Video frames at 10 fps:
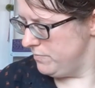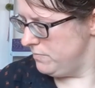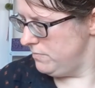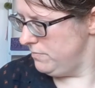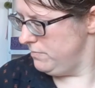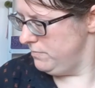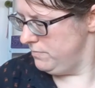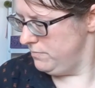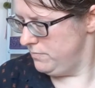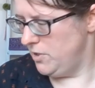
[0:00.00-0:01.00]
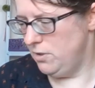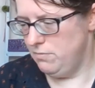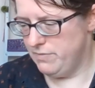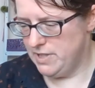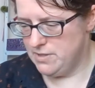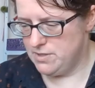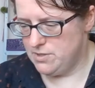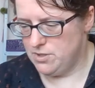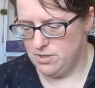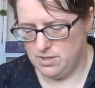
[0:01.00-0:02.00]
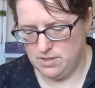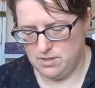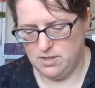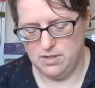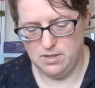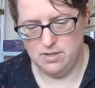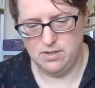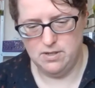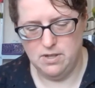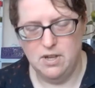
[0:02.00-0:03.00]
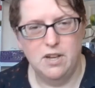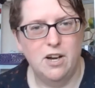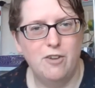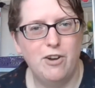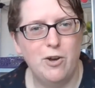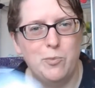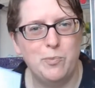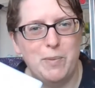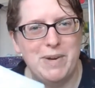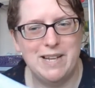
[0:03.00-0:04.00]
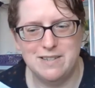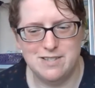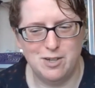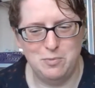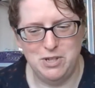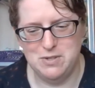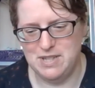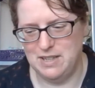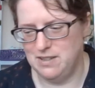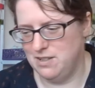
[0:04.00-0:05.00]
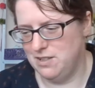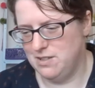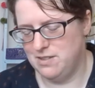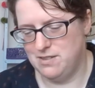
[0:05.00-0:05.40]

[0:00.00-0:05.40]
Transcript: No, that's just, I write on my patterns that I'm using the